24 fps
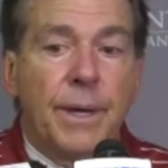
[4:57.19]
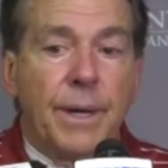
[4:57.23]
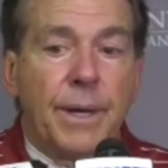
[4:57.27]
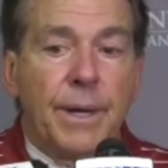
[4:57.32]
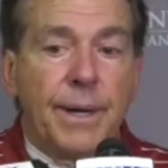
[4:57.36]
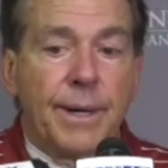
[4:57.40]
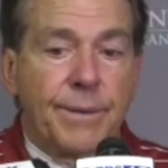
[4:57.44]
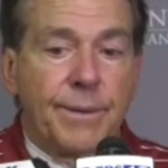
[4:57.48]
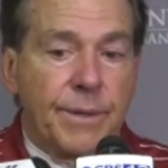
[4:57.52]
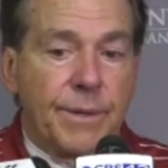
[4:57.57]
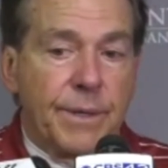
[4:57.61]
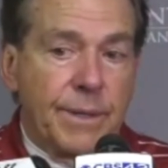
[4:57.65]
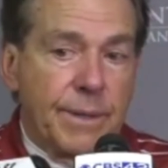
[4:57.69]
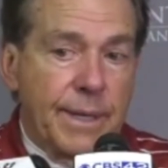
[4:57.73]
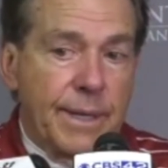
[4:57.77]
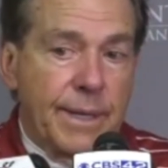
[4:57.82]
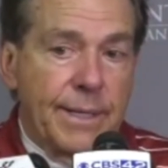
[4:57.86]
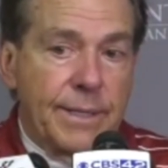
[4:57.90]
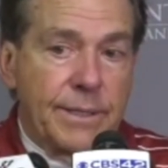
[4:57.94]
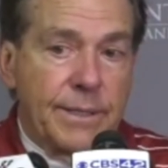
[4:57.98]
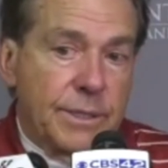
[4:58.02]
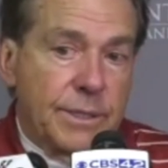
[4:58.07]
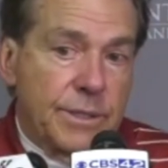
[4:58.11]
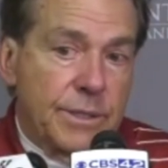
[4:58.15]
And I think
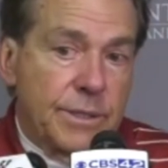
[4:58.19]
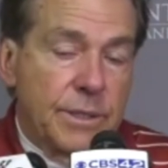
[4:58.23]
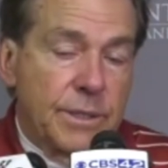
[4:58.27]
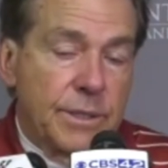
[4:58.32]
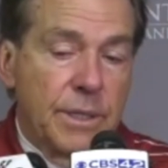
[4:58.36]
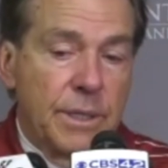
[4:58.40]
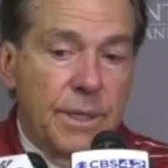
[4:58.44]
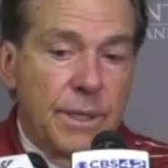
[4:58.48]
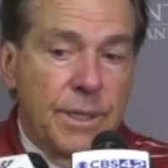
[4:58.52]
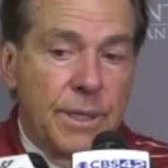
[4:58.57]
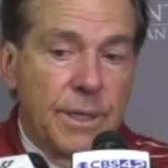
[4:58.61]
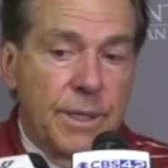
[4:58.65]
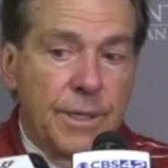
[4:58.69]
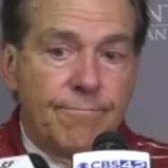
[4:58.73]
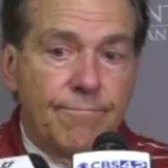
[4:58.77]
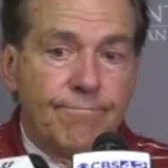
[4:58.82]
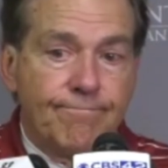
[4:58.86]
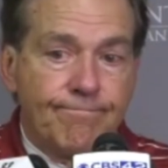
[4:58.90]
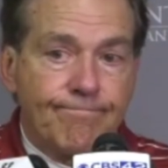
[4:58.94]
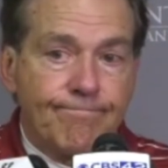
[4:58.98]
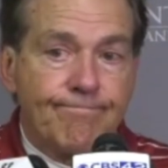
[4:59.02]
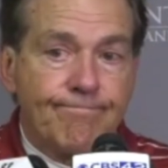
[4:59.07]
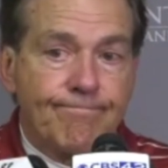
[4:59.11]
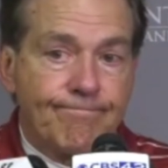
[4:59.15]
that's,
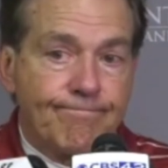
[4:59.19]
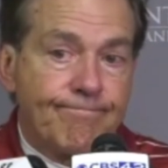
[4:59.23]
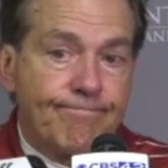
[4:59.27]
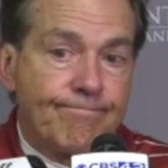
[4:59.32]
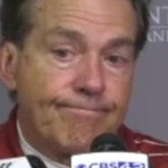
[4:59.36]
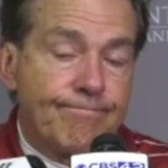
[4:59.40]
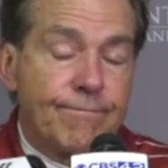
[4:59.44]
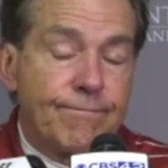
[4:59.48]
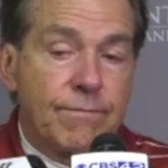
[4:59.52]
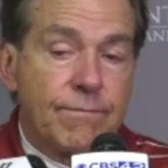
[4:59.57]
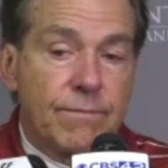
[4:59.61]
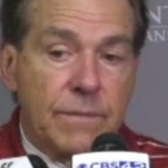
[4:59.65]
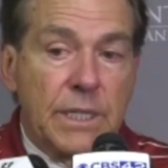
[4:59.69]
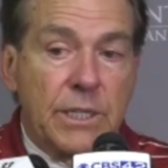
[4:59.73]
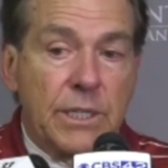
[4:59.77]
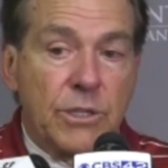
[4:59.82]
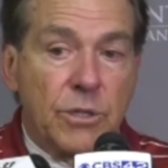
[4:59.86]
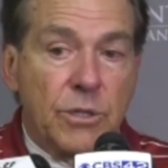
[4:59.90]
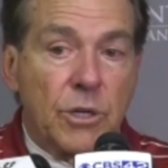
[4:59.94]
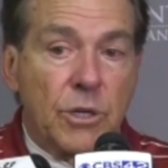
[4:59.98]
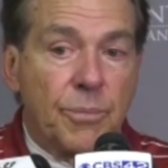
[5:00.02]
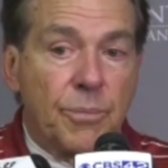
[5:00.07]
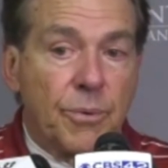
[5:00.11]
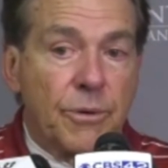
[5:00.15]
um,
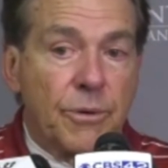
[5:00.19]
they took